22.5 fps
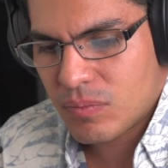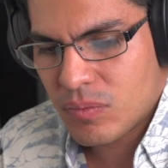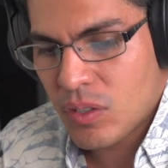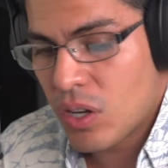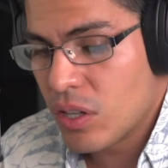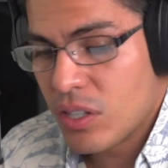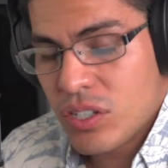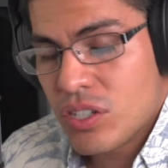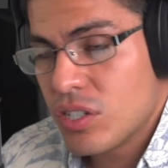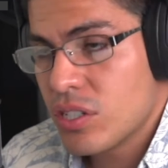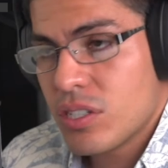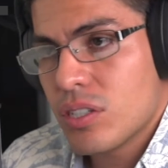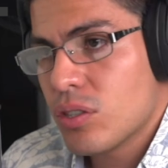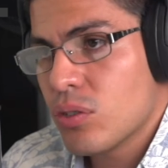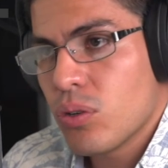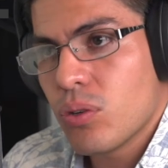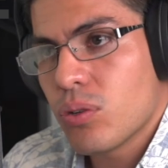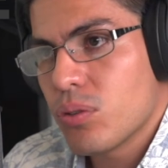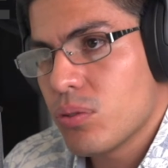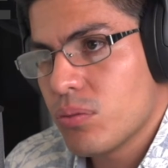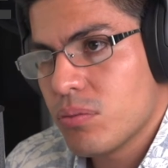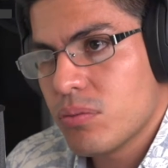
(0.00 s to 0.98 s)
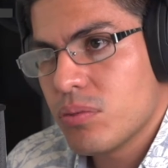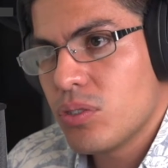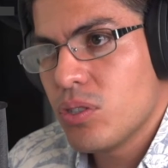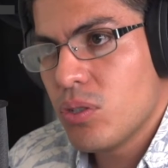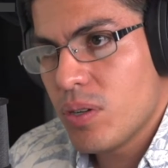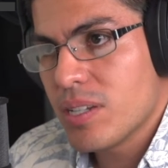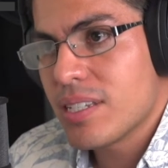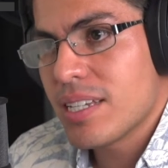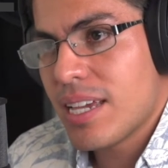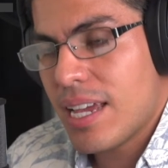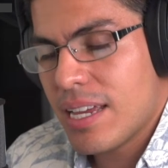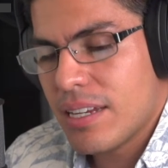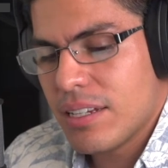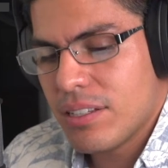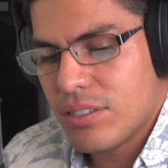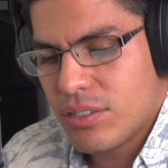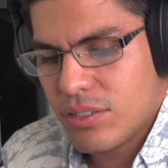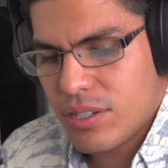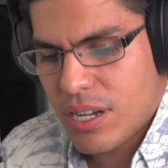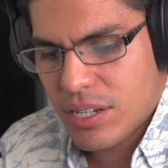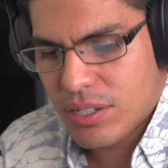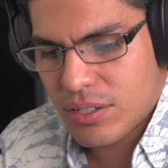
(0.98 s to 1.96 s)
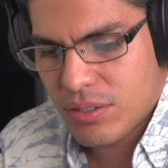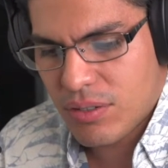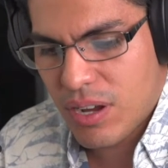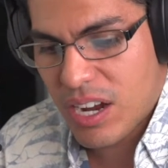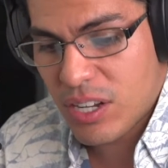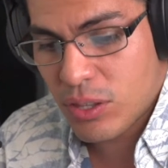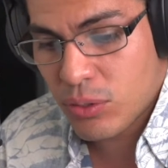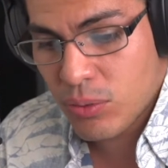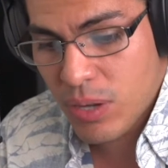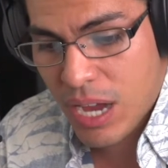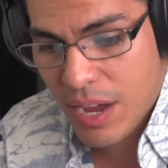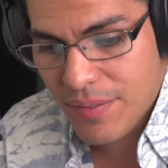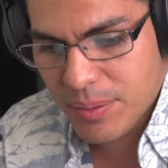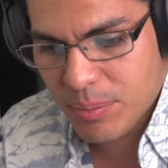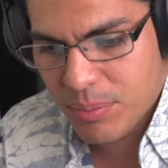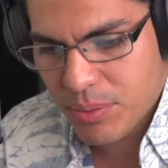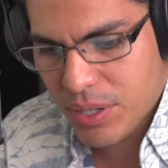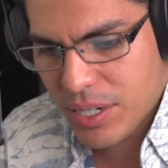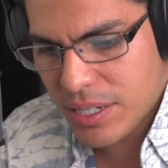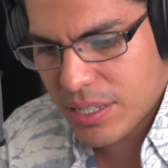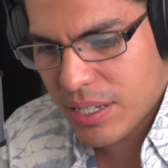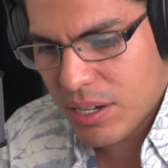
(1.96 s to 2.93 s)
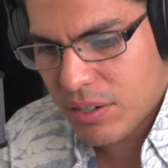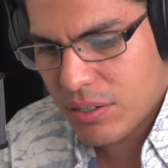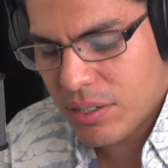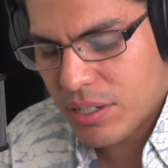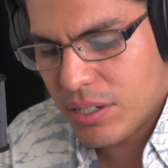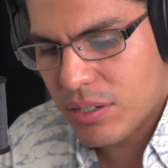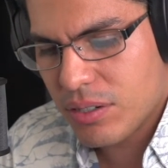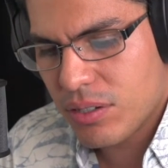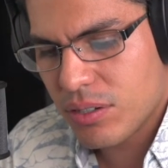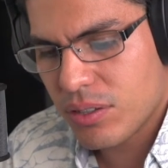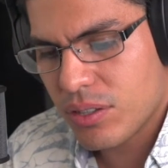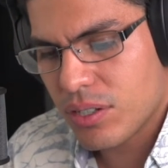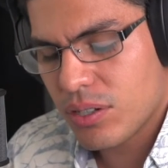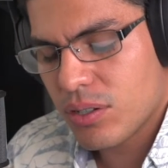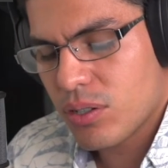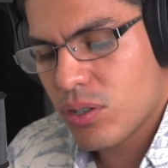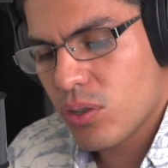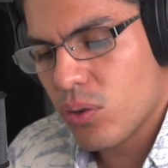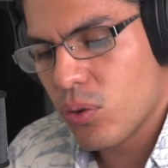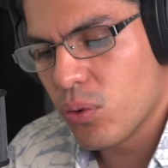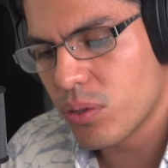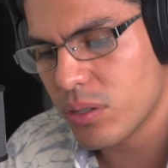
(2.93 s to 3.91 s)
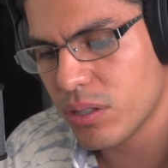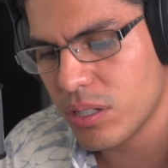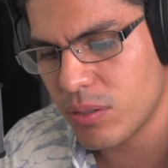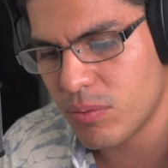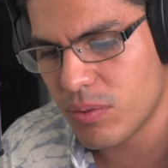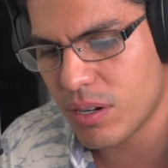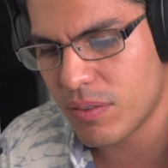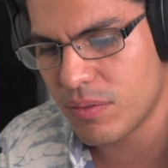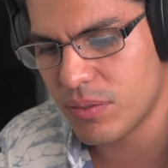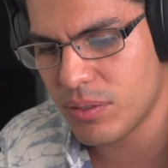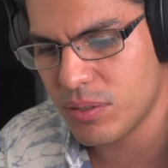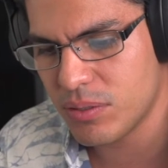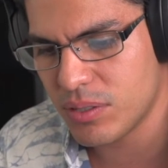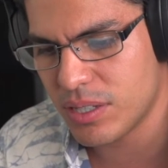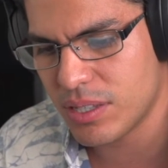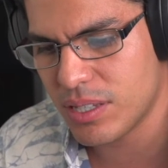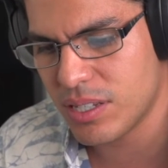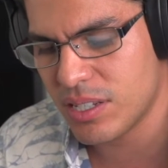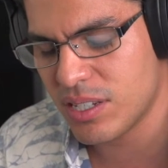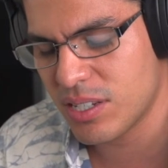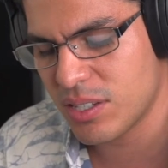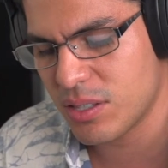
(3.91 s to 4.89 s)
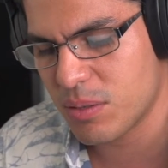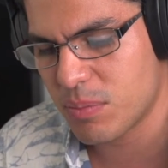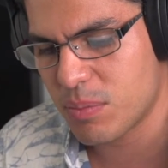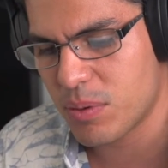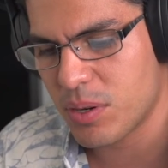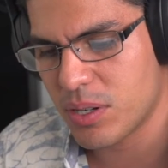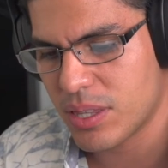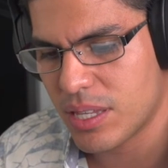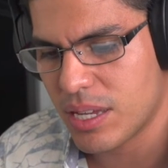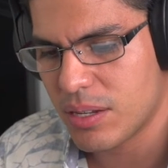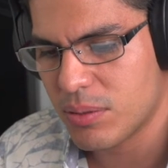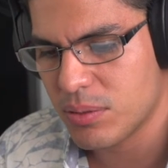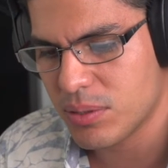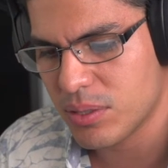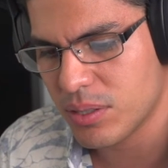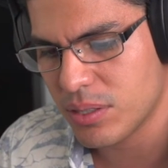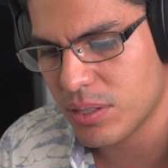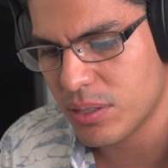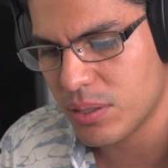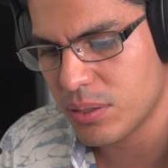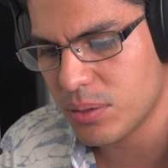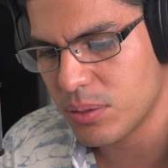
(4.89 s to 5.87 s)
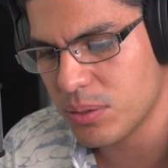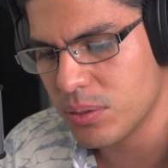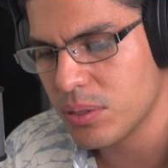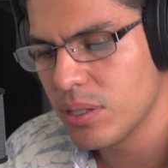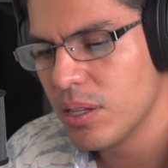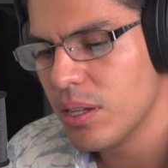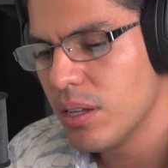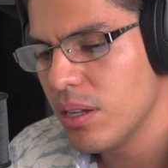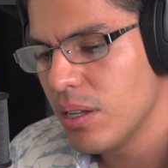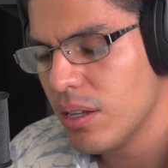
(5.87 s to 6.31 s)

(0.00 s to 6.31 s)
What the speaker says: No, this is in total, U.S. and international. Okay. I do have a breakdown here on their quarterly revenues, and this is the part that was a little